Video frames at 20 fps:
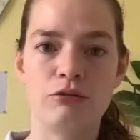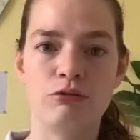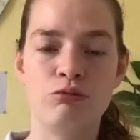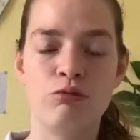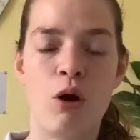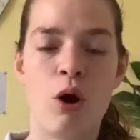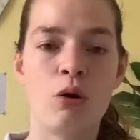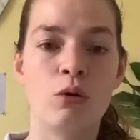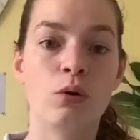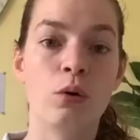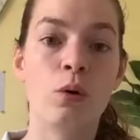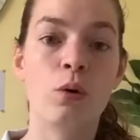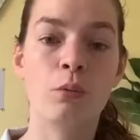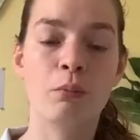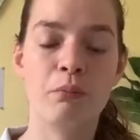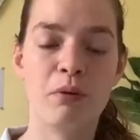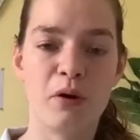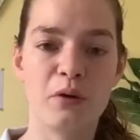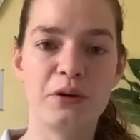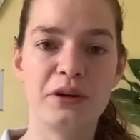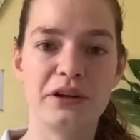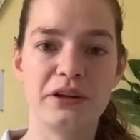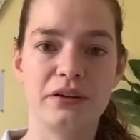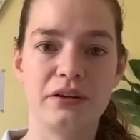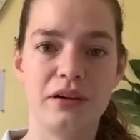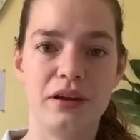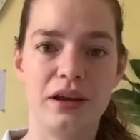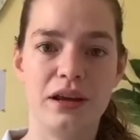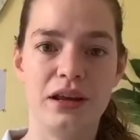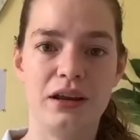wrong or
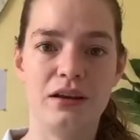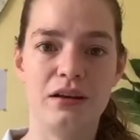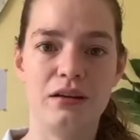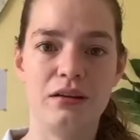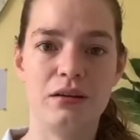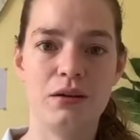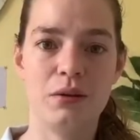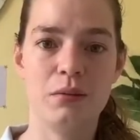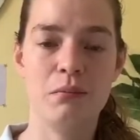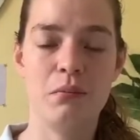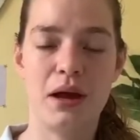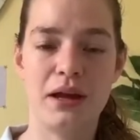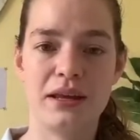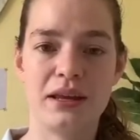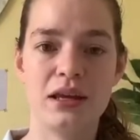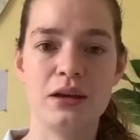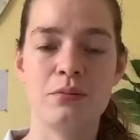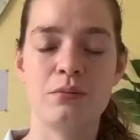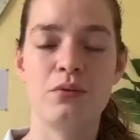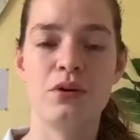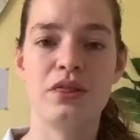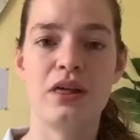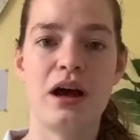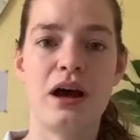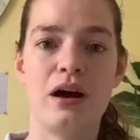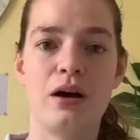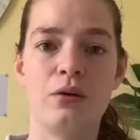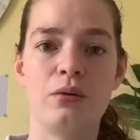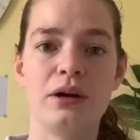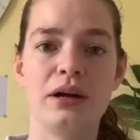broken in my hip with
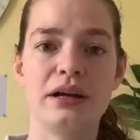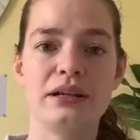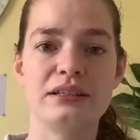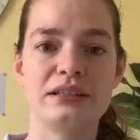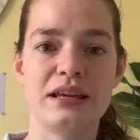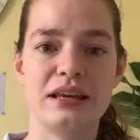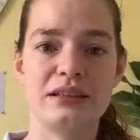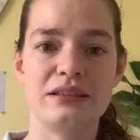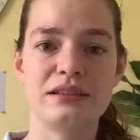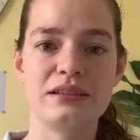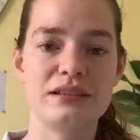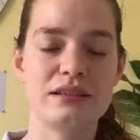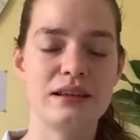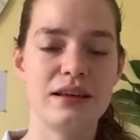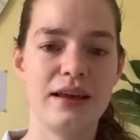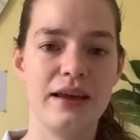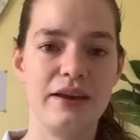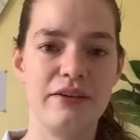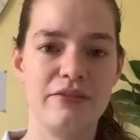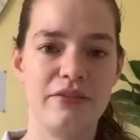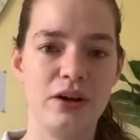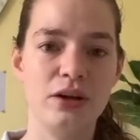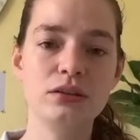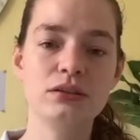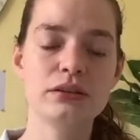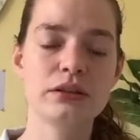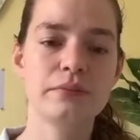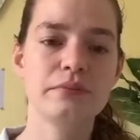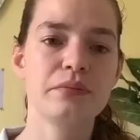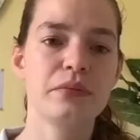how intense it felt.
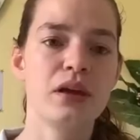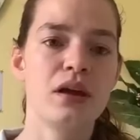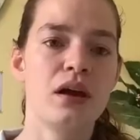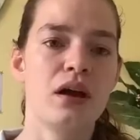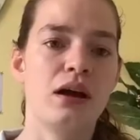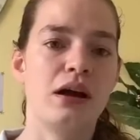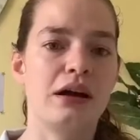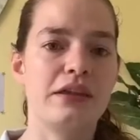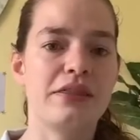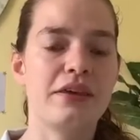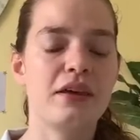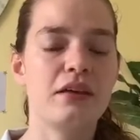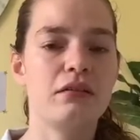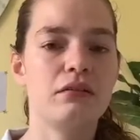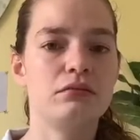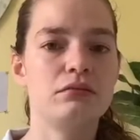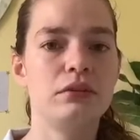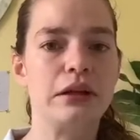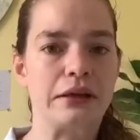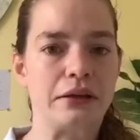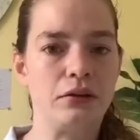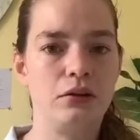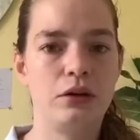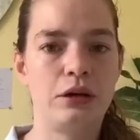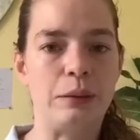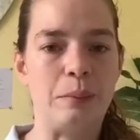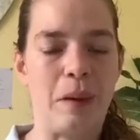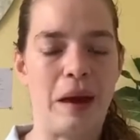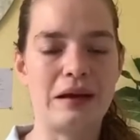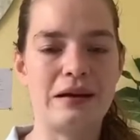I think like
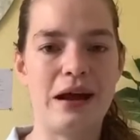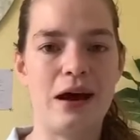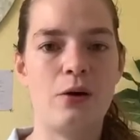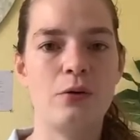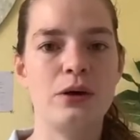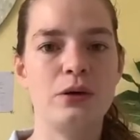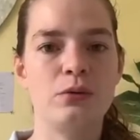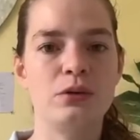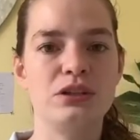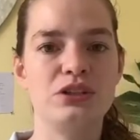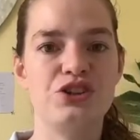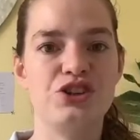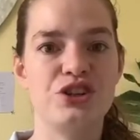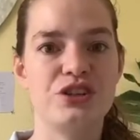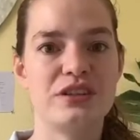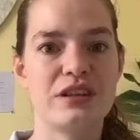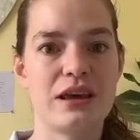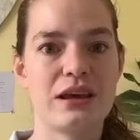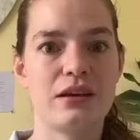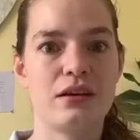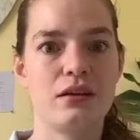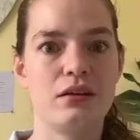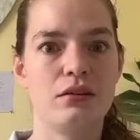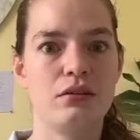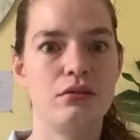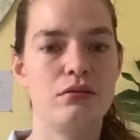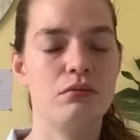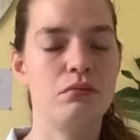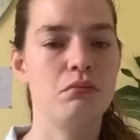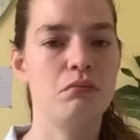looking back now, it was just like
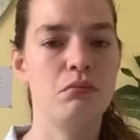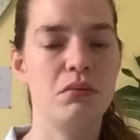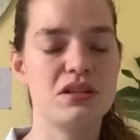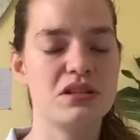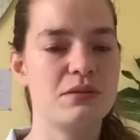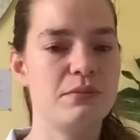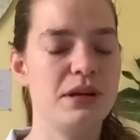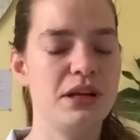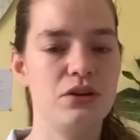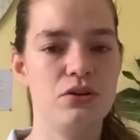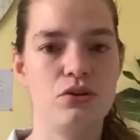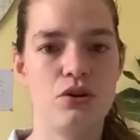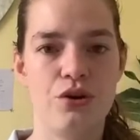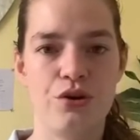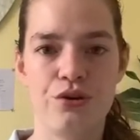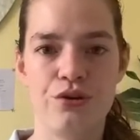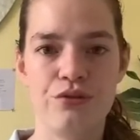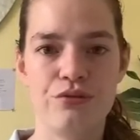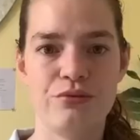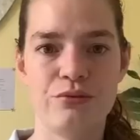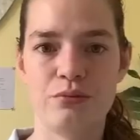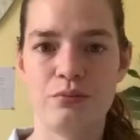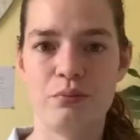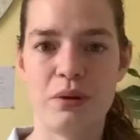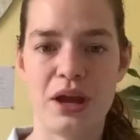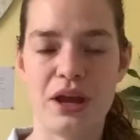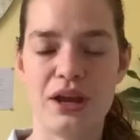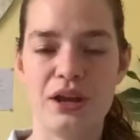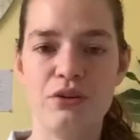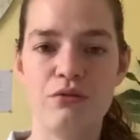must have been nerve
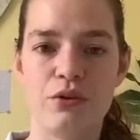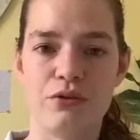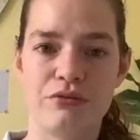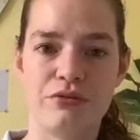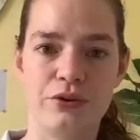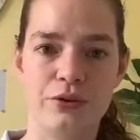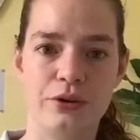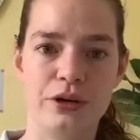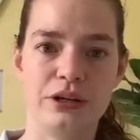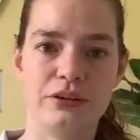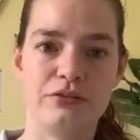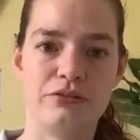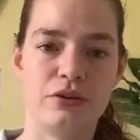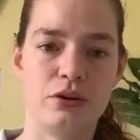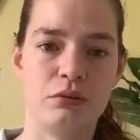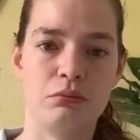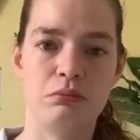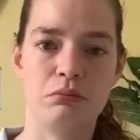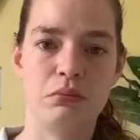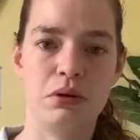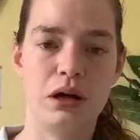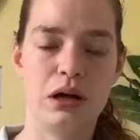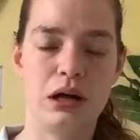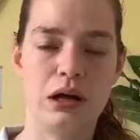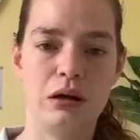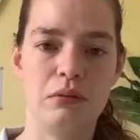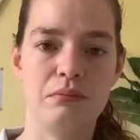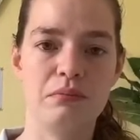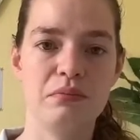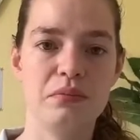pain referring from
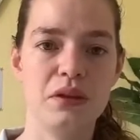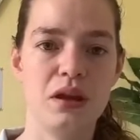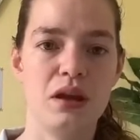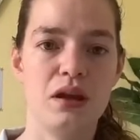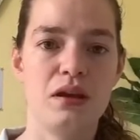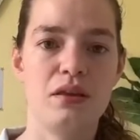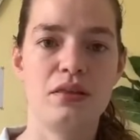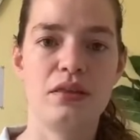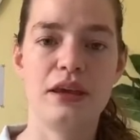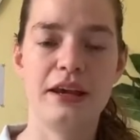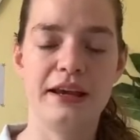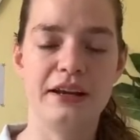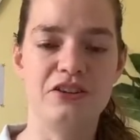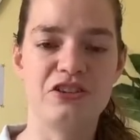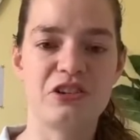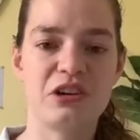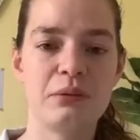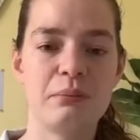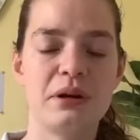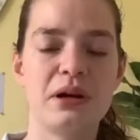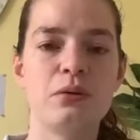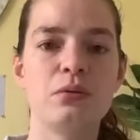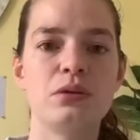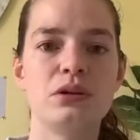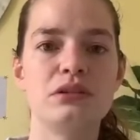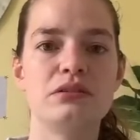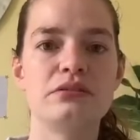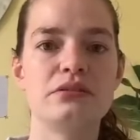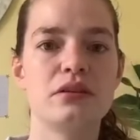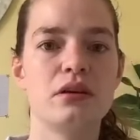the injury, but it
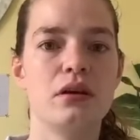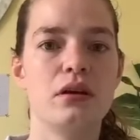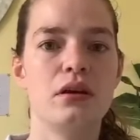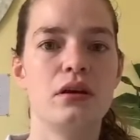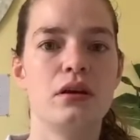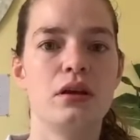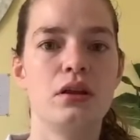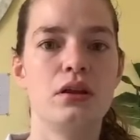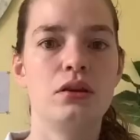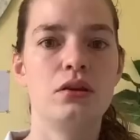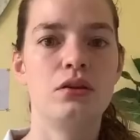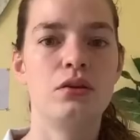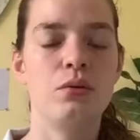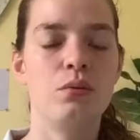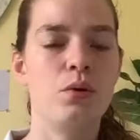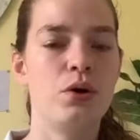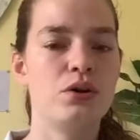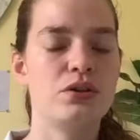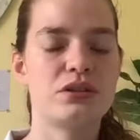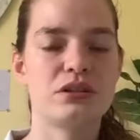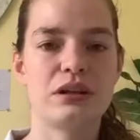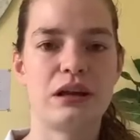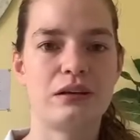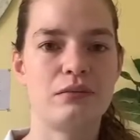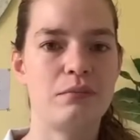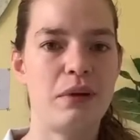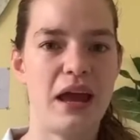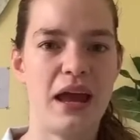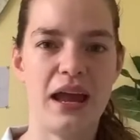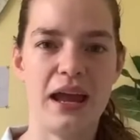was the worst like
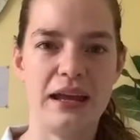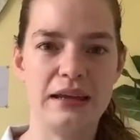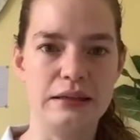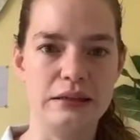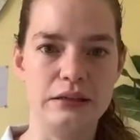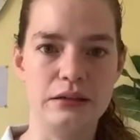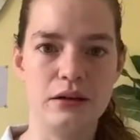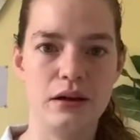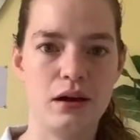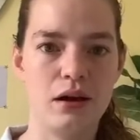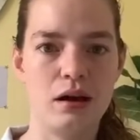pain